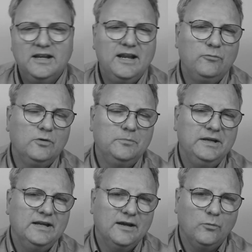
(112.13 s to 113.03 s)
it will
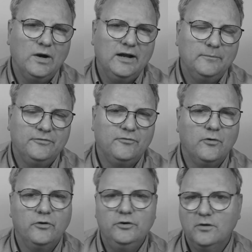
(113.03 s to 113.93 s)
be a while
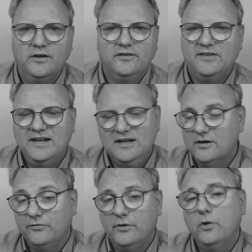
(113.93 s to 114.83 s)
before you'll understand
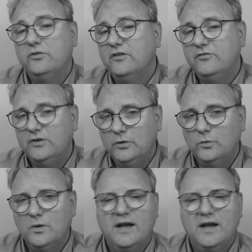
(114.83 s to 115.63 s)
any of those if you